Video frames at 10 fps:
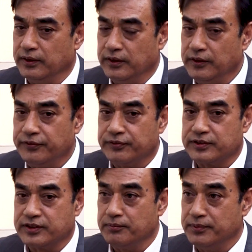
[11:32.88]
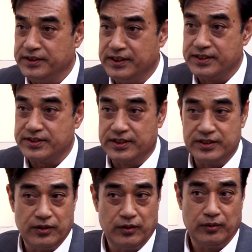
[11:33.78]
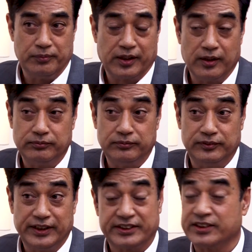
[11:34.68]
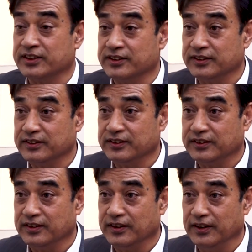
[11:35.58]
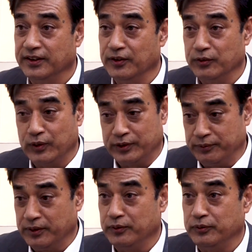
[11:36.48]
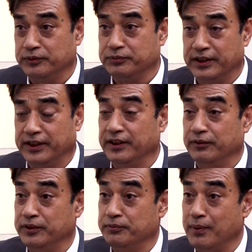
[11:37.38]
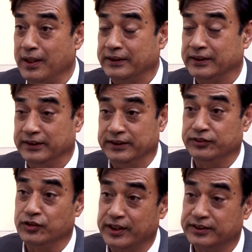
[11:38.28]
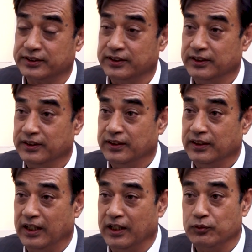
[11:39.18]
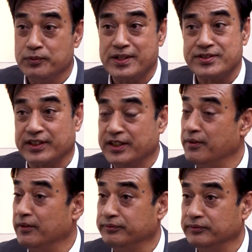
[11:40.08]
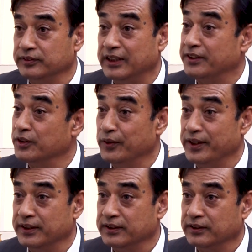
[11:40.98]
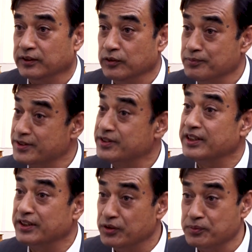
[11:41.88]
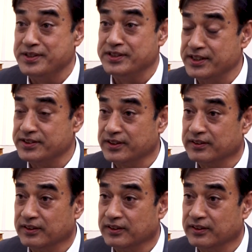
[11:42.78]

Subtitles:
If some business, become risks, whatever we part is risks, and we must give up right away. We must think new business.